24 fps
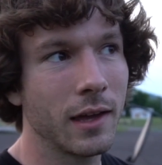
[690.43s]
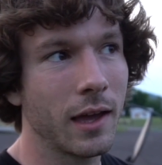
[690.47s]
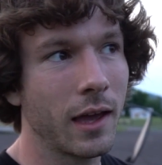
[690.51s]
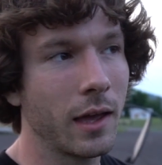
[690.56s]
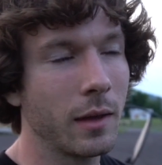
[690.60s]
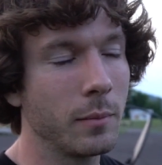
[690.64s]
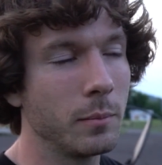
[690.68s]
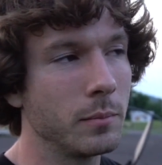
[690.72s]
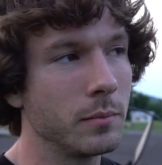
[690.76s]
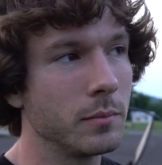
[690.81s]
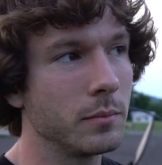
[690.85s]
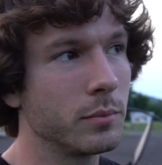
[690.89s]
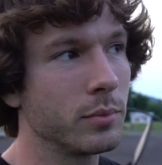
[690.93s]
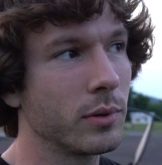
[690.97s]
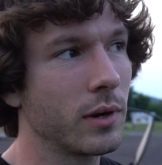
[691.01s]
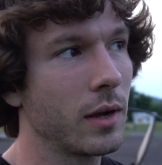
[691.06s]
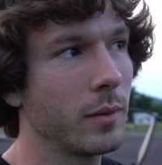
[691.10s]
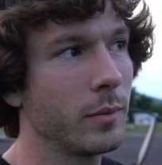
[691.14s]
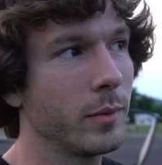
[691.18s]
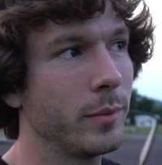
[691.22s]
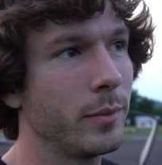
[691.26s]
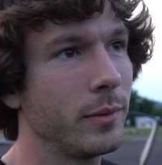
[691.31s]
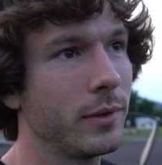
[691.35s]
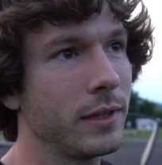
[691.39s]
I'm
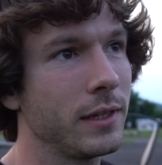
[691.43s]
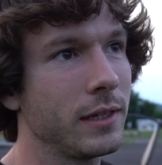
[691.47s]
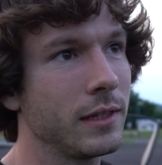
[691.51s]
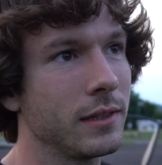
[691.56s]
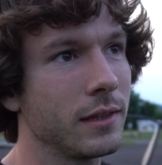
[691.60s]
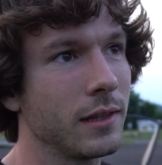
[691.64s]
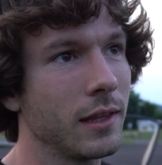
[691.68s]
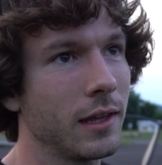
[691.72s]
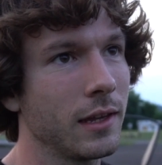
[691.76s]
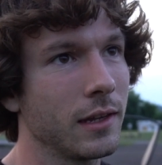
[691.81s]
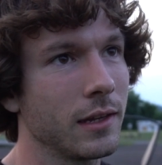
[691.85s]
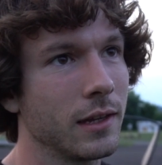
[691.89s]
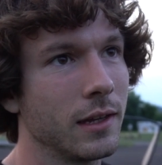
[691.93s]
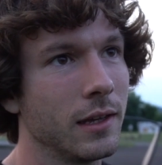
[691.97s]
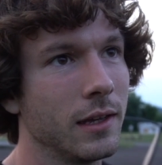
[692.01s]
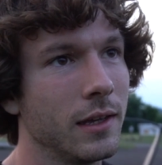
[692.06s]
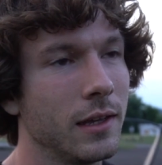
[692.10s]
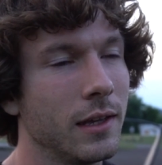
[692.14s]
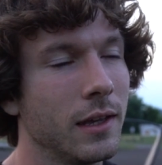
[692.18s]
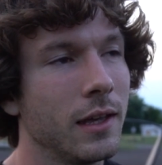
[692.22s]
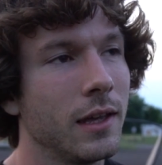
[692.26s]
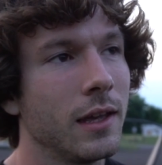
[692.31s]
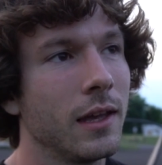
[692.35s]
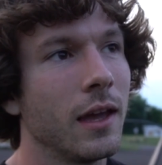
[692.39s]
probably like,
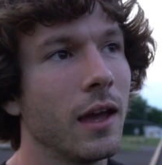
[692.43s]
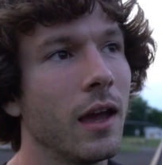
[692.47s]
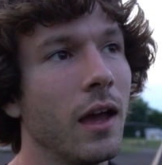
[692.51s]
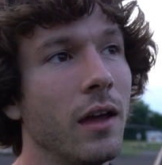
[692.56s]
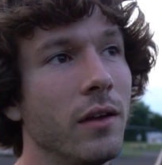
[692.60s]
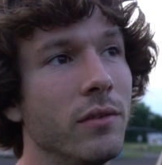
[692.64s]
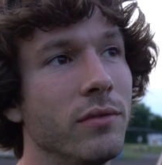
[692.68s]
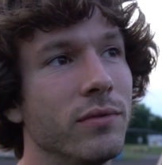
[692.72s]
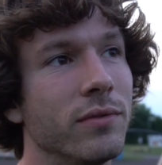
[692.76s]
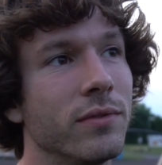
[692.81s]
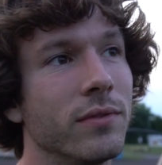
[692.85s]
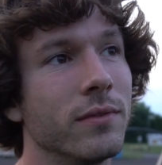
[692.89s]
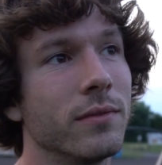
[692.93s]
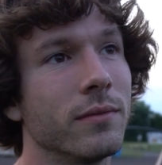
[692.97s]
I've